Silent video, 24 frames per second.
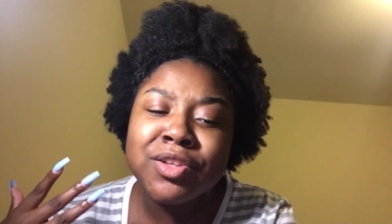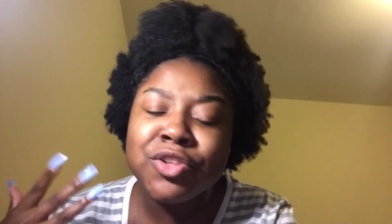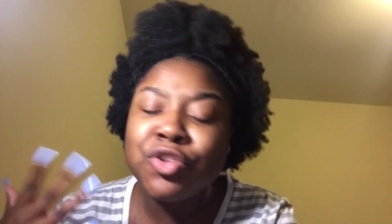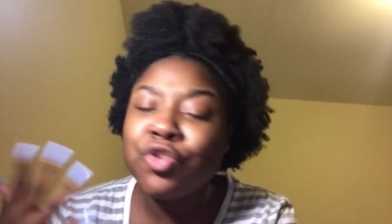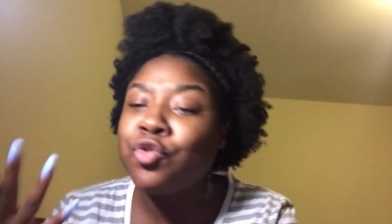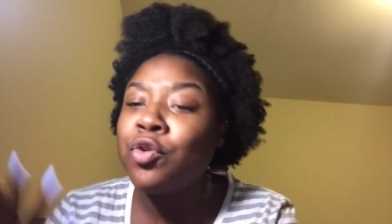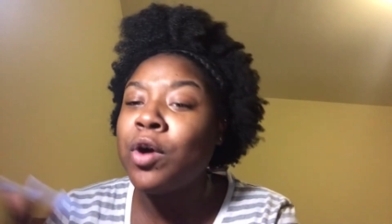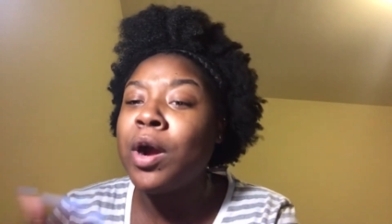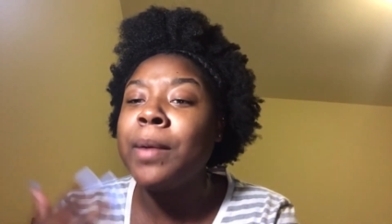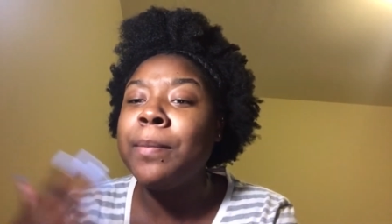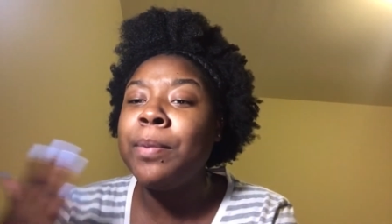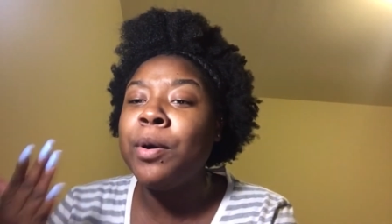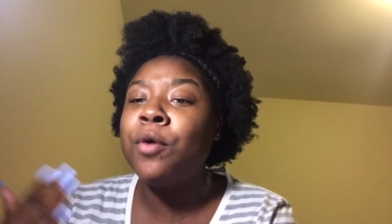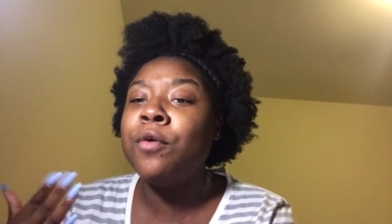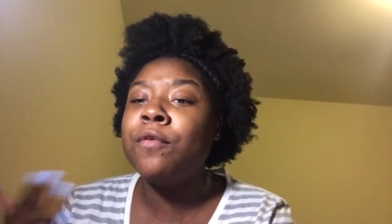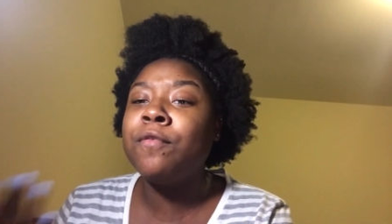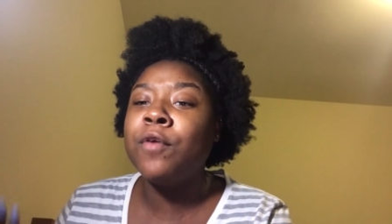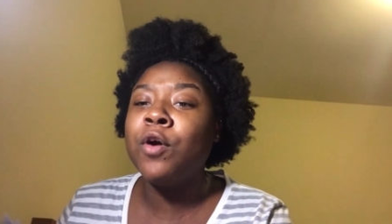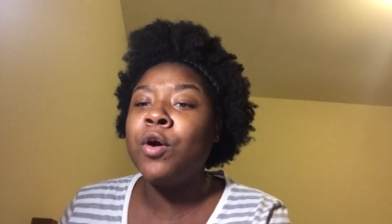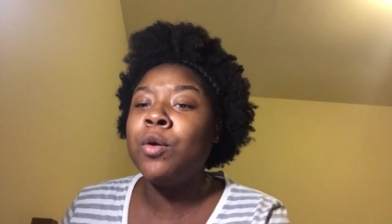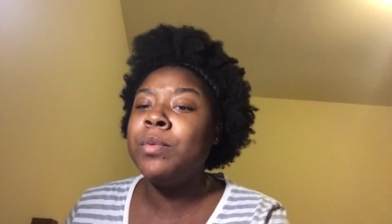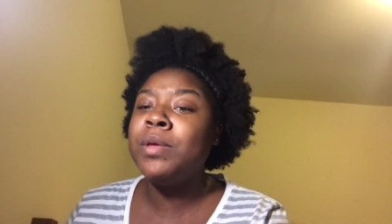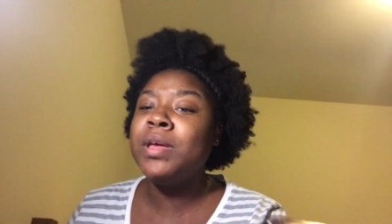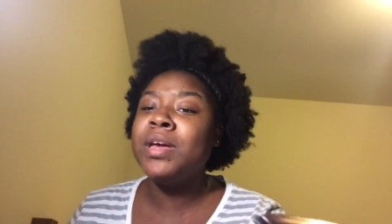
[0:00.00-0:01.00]

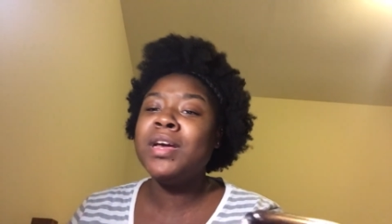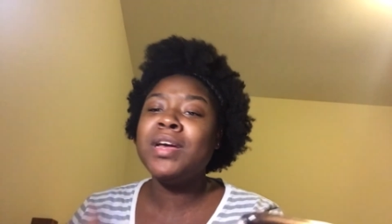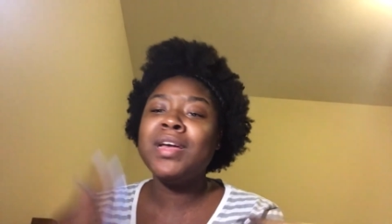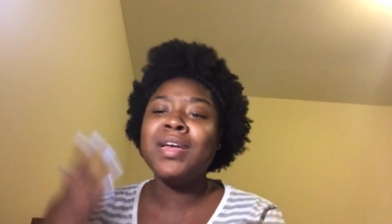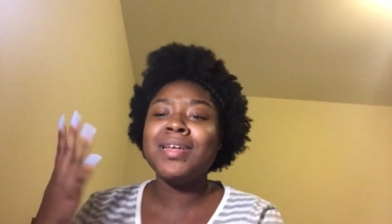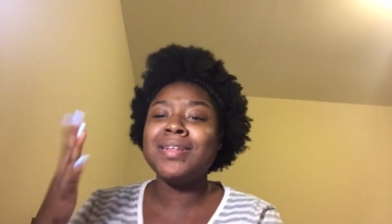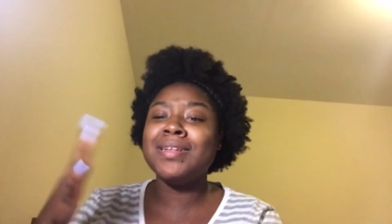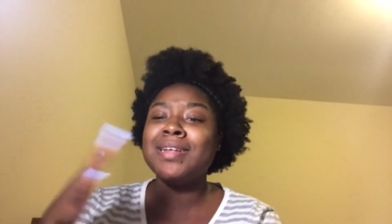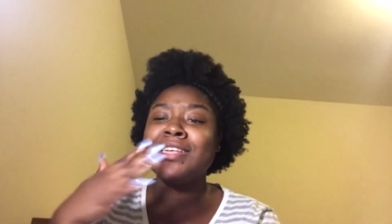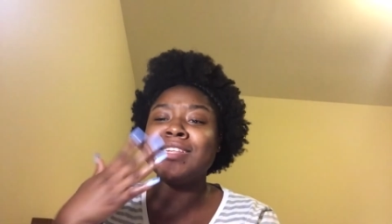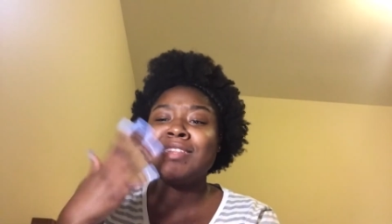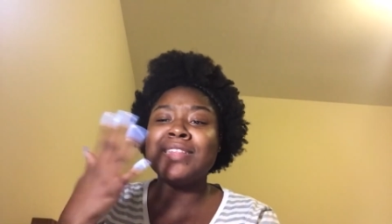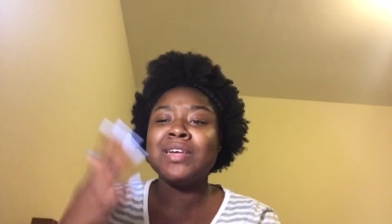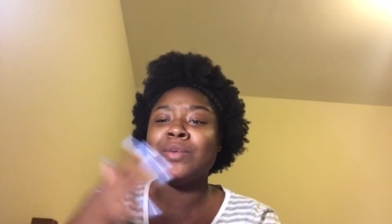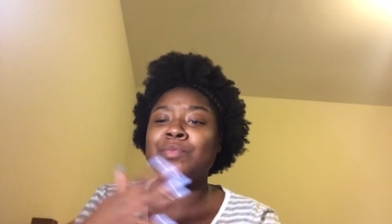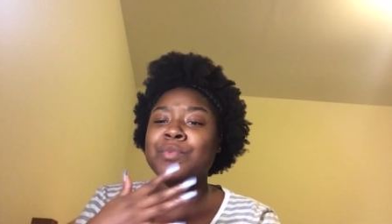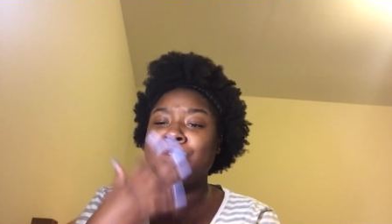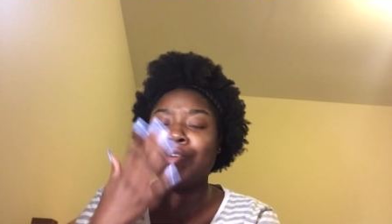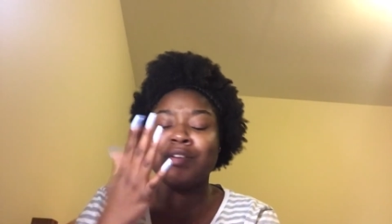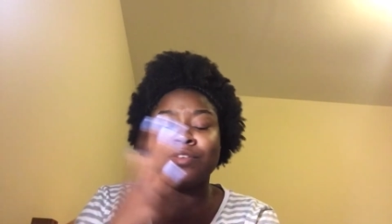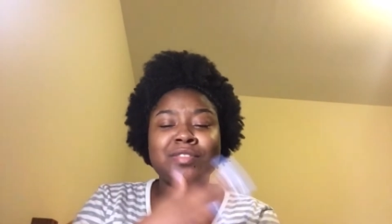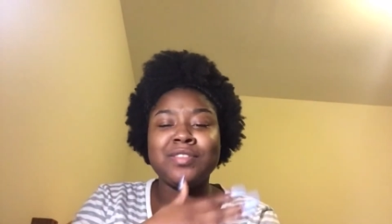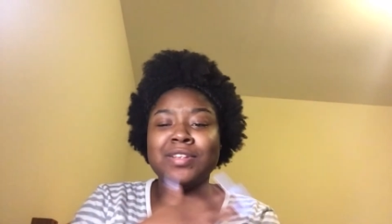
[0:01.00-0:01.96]
trypophobia, and that's like when you're